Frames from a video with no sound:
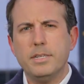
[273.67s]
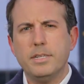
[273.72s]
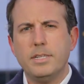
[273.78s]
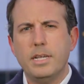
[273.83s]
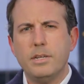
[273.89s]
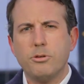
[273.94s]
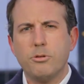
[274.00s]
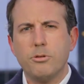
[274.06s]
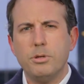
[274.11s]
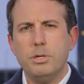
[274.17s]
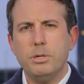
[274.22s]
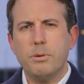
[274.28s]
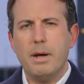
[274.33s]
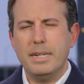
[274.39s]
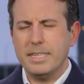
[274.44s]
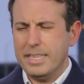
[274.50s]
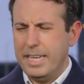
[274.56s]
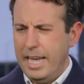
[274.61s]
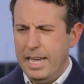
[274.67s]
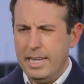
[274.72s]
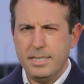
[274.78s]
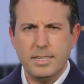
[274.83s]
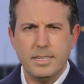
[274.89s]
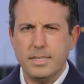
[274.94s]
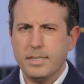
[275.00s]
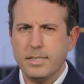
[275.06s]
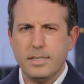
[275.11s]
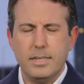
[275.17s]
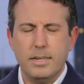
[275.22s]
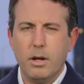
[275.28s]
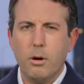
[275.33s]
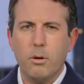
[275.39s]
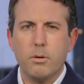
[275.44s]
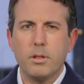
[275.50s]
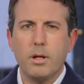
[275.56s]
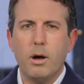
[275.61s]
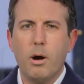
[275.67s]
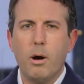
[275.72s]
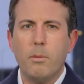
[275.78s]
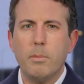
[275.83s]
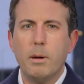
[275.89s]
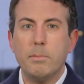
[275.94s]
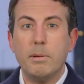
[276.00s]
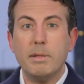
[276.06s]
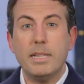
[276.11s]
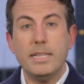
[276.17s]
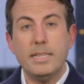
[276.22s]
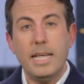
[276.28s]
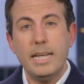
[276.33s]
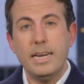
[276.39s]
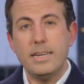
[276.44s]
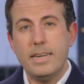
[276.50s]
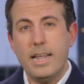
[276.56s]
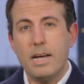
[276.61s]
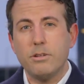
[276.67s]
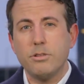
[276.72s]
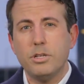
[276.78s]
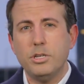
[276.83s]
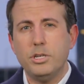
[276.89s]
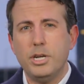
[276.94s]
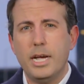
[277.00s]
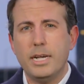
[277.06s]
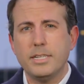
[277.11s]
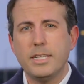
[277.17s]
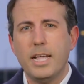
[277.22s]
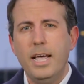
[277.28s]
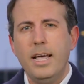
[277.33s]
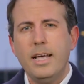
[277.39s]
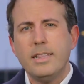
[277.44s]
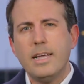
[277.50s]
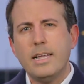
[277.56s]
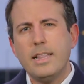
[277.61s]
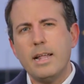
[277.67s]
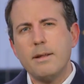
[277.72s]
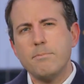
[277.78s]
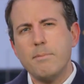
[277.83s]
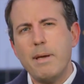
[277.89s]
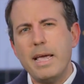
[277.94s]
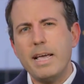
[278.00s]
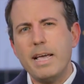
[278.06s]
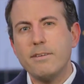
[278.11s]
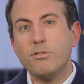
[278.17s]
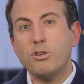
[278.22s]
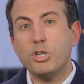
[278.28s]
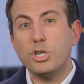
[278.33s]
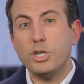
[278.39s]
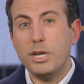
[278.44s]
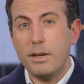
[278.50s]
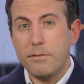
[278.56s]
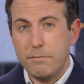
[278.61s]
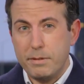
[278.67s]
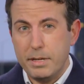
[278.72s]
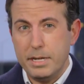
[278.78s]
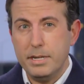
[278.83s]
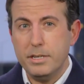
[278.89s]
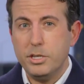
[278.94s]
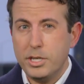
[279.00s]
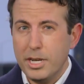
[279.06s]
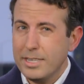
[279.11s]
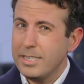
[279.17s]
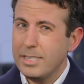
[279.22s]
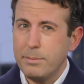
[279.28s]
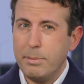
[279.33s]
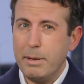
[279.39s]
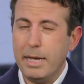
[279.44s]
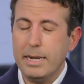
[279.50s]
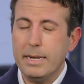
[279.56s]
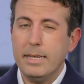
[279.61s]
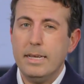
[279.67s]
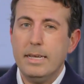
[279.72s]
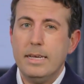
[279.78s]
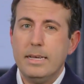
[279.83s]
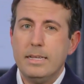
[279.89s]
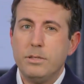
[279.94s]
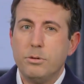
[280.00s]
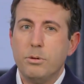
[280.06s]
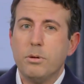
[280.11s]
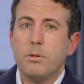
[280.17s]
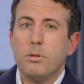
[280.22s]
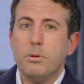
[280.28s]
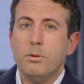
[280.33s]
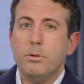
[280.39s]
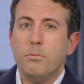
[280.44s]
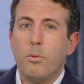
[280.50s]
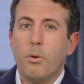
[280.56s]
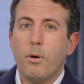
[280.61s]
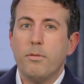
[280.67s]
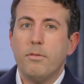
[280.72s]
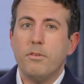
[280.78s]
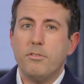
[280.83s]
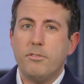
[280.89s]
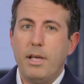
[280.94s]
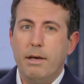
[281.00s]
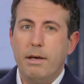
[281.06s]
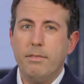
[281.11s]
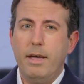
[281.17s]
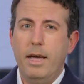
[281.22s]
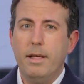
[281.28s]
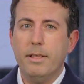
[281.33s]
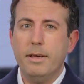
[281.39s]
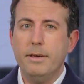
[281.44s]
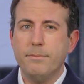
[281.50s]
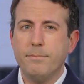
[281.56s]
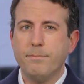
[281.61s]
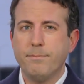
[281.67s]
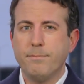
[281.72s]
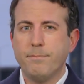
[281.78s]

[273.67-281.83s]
in the central U S, Kansas and Oklahoma, but the data now suggests that that may have shifted just a bit to include more of the South, Hallie.